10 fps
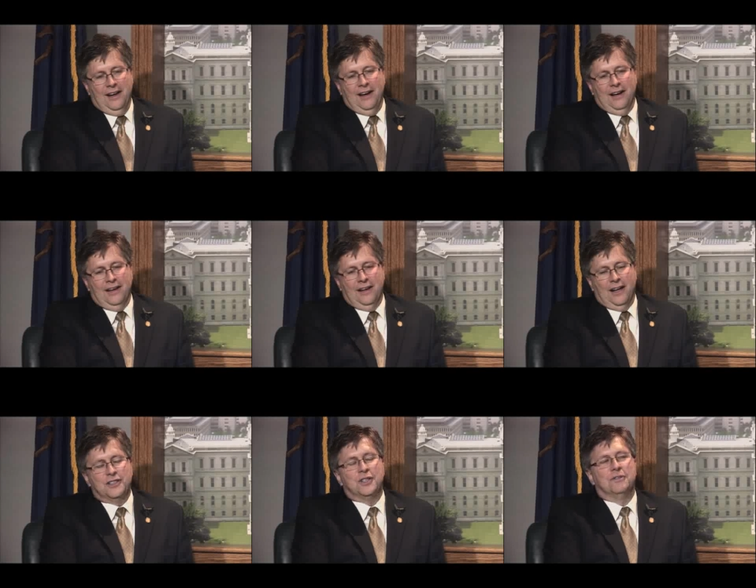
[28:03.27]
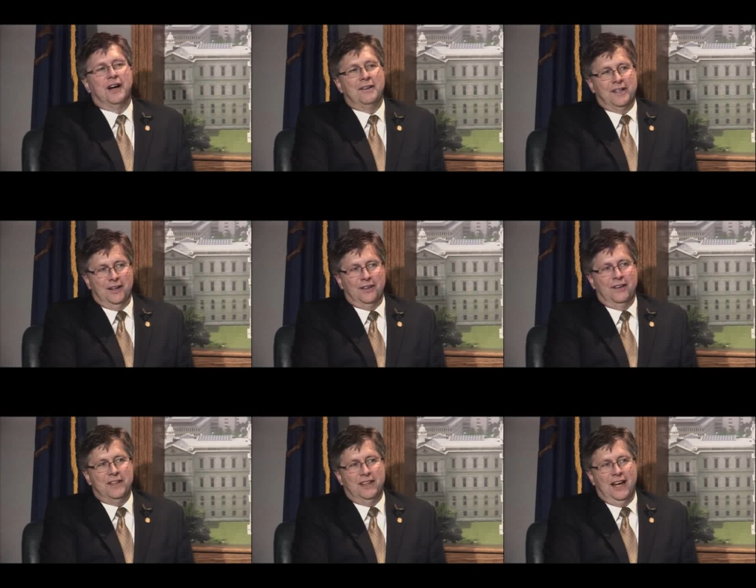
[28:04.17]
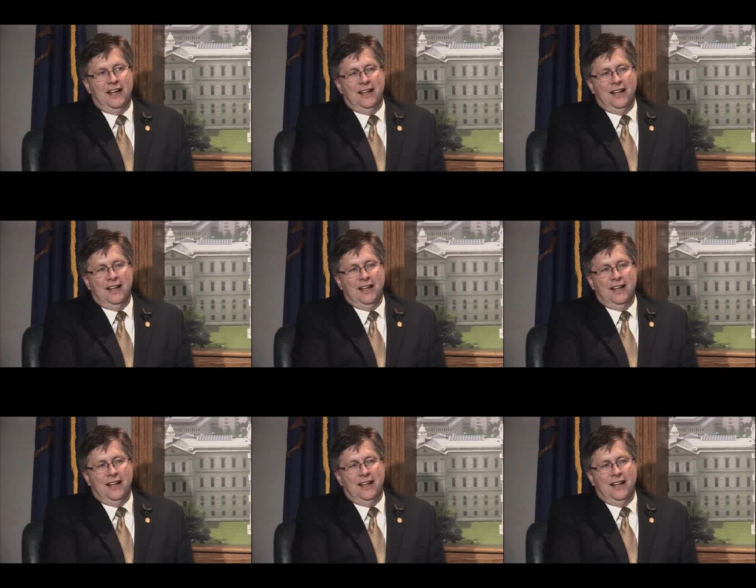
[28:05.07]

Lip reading: I survived it, I'll give you that.